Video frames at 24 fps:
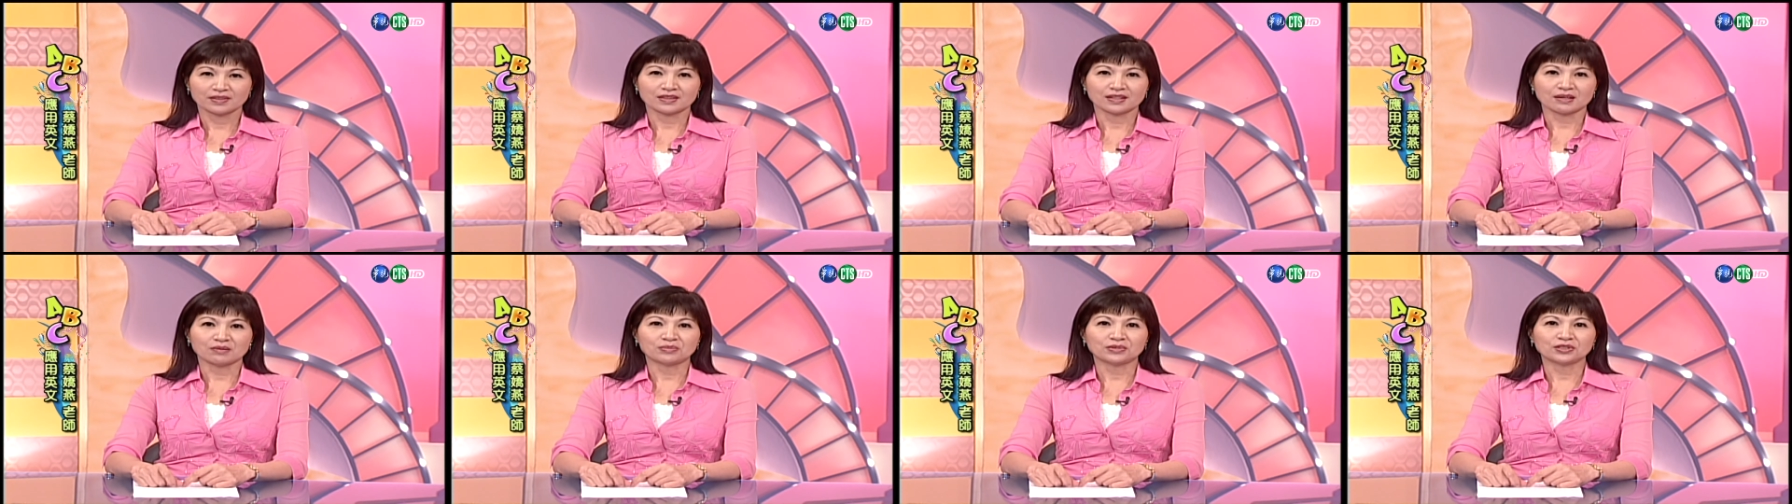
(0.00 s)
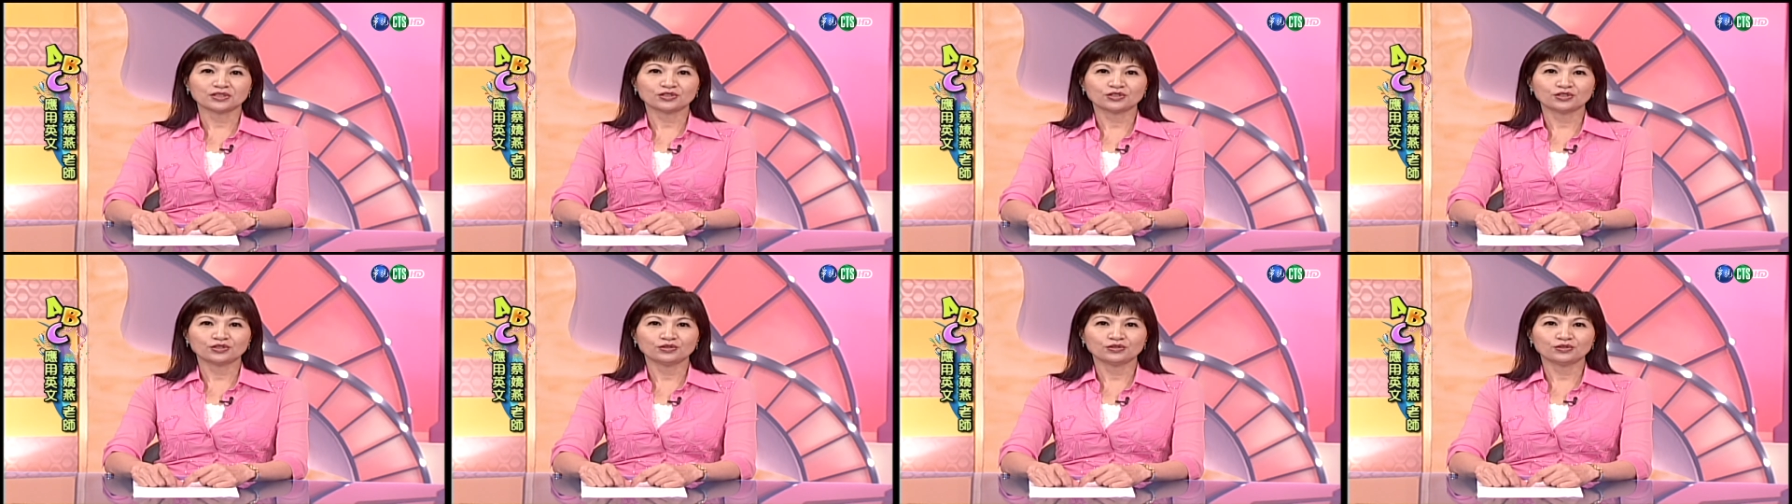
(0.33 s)

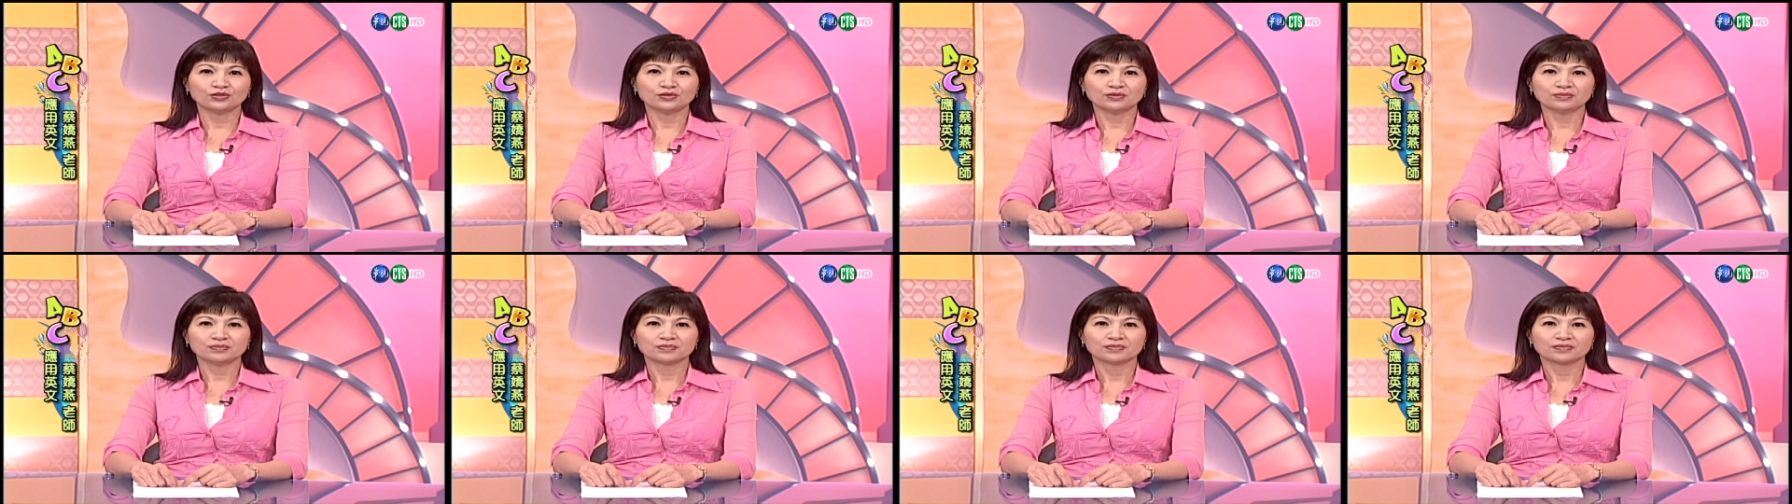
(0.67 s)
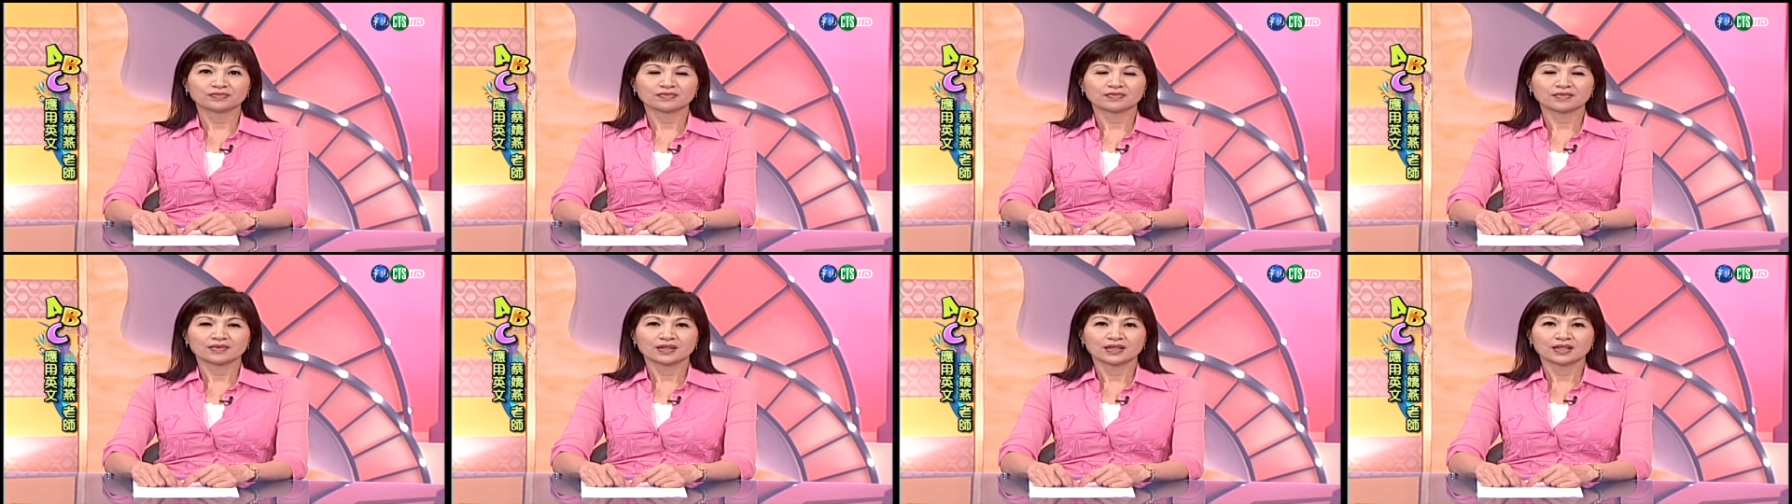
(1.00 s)
Number two,
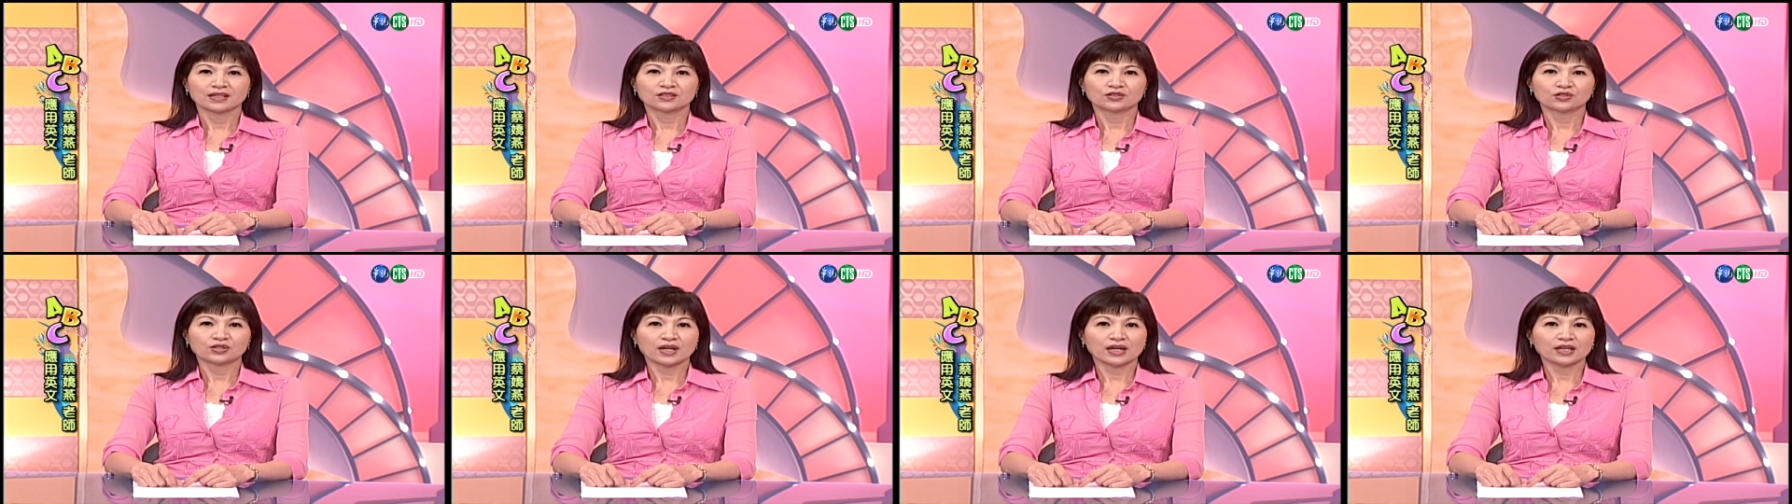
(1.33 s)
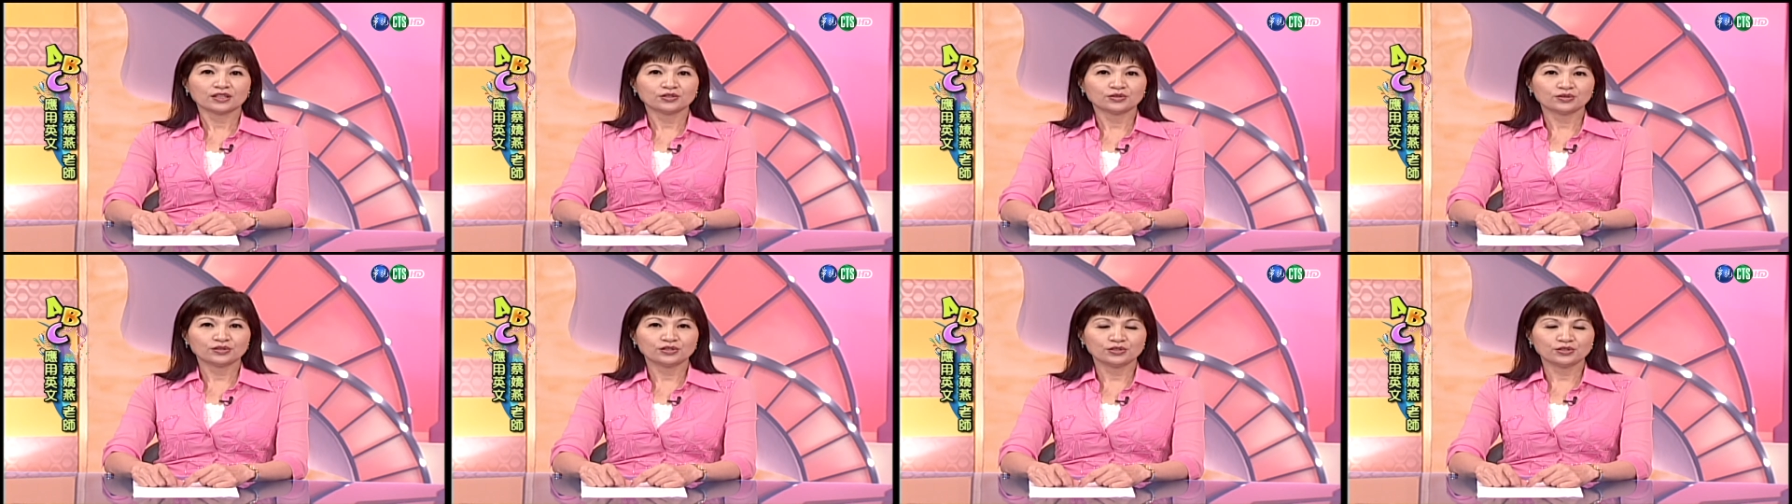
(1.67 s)
try
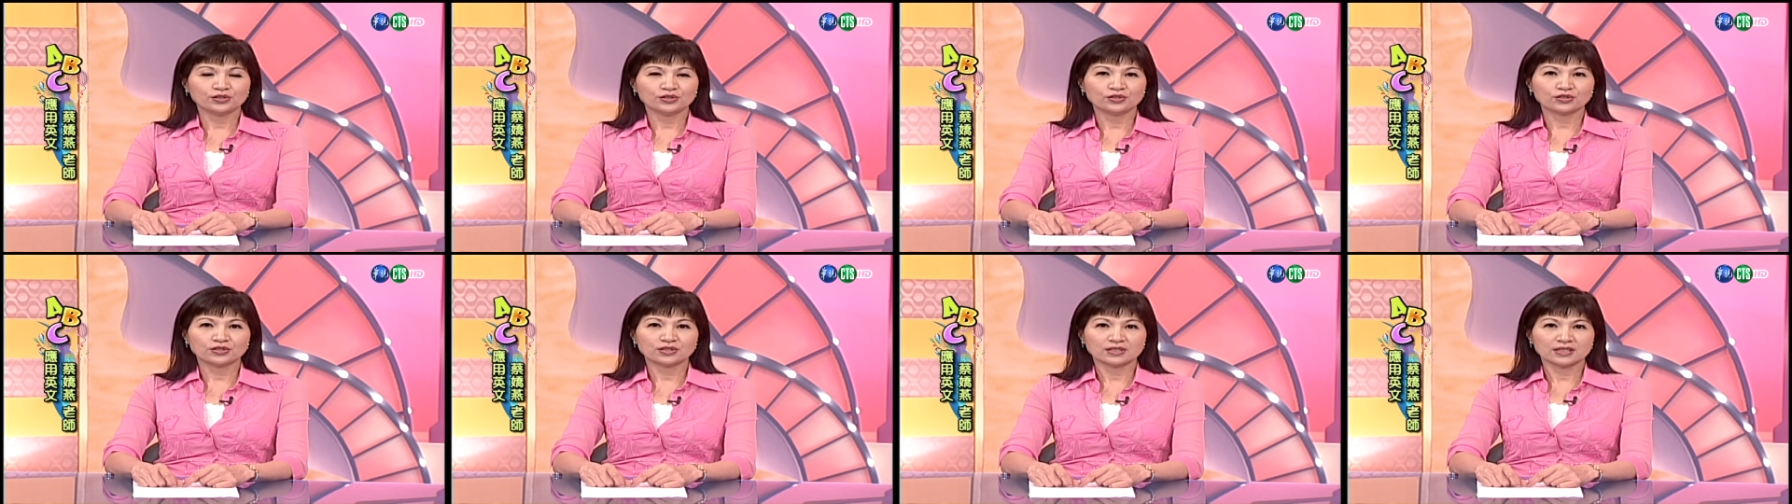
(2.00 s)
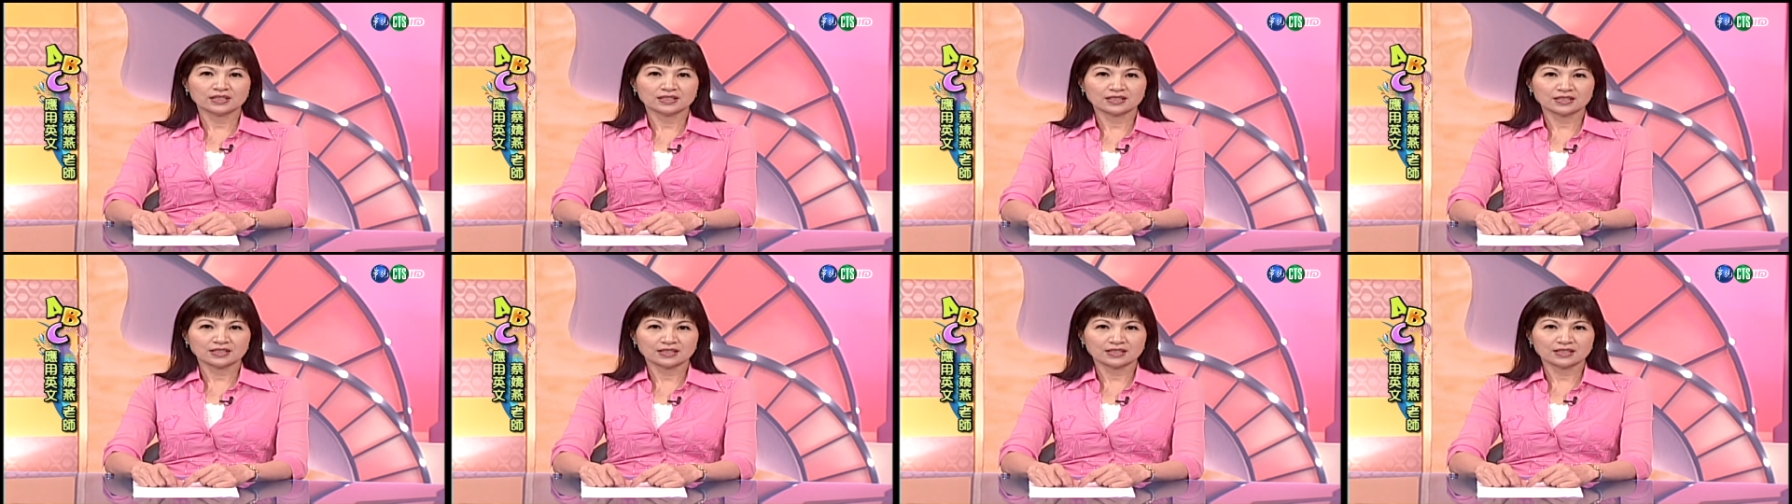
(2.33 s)
to use the